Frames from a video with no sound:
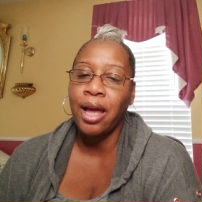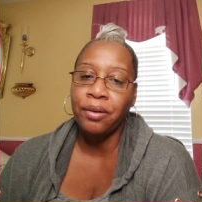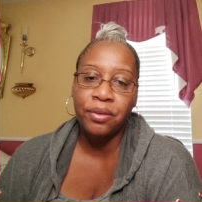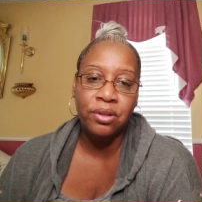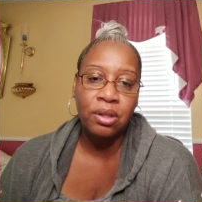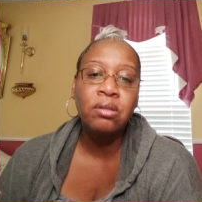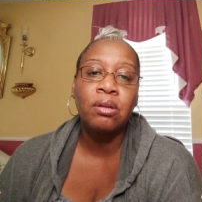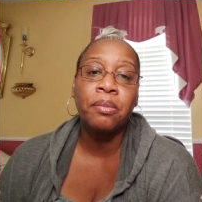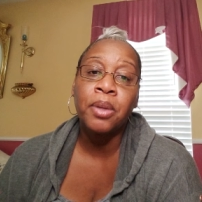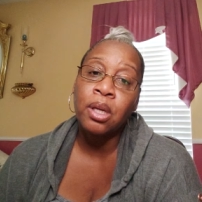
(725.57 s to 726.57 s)
out of the
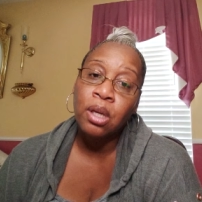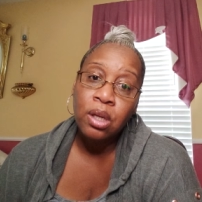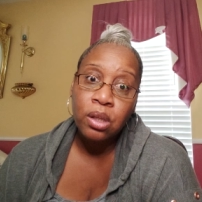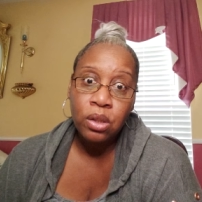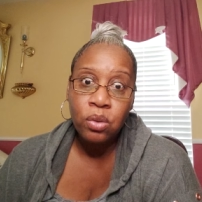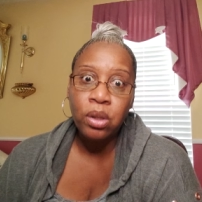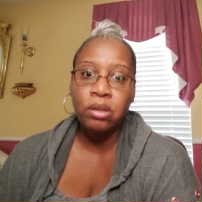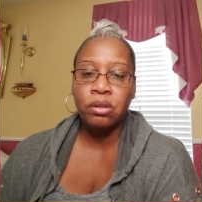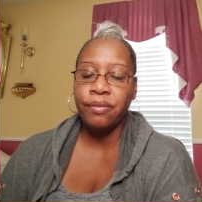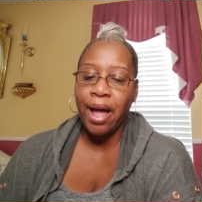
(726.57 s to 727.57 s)
system you can
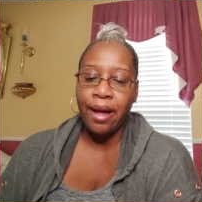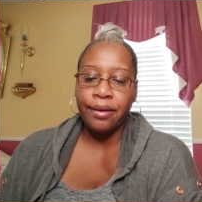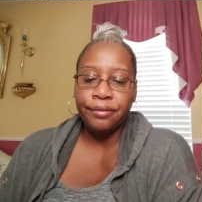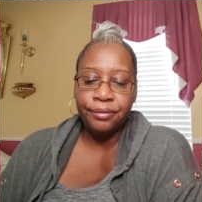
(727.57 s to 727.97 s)
survive